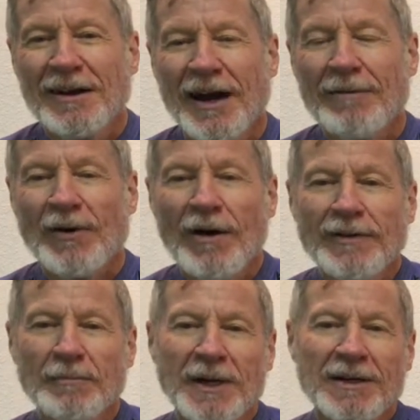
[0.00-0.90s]
I have
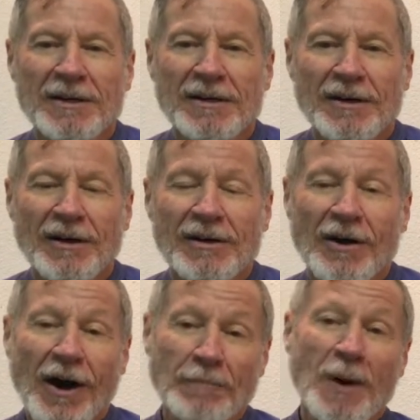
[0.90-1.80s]
often been
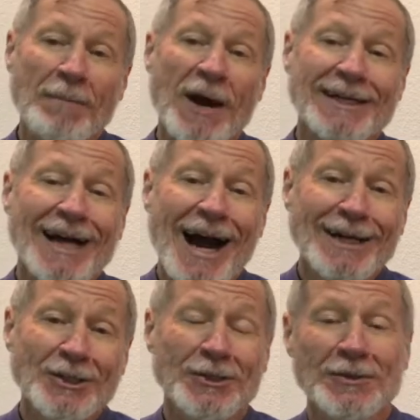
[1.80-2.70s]
caught by my Thai
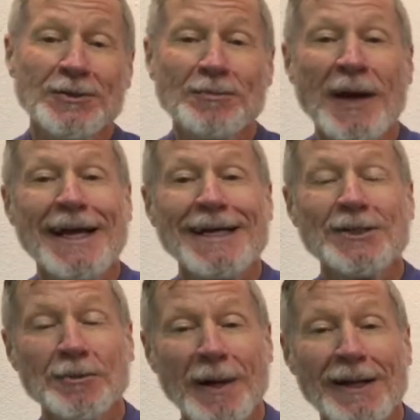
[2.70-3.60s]
students making
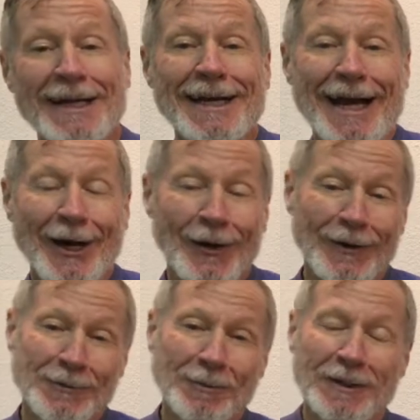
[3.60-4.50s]
spelling
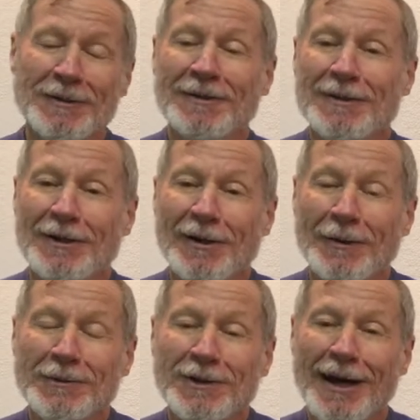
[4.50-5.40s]
errors, but you
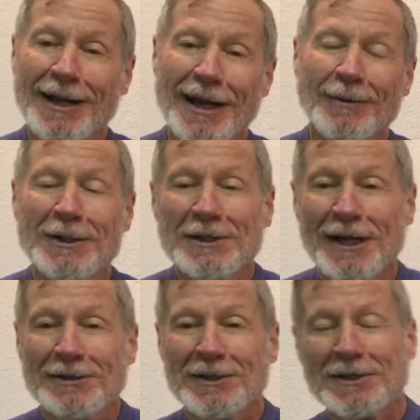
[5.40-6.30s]
know, Thai language
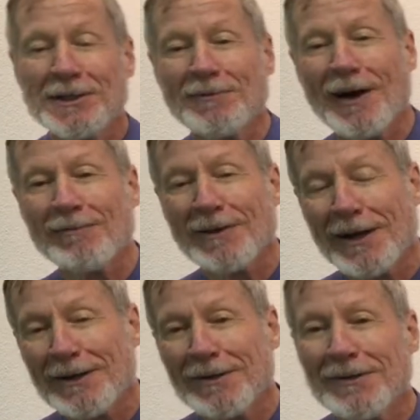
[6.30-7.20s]
has 65
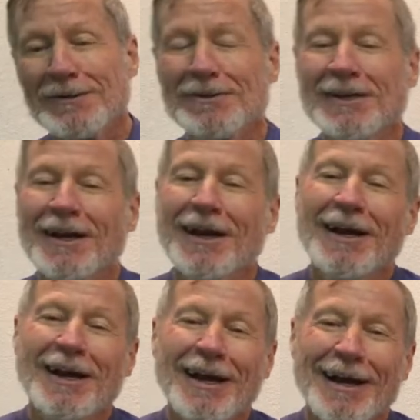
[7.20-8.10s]
letters,
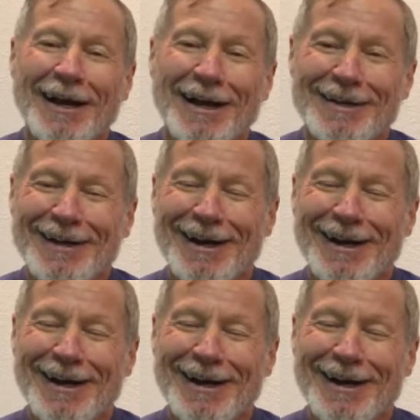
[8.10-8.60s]
and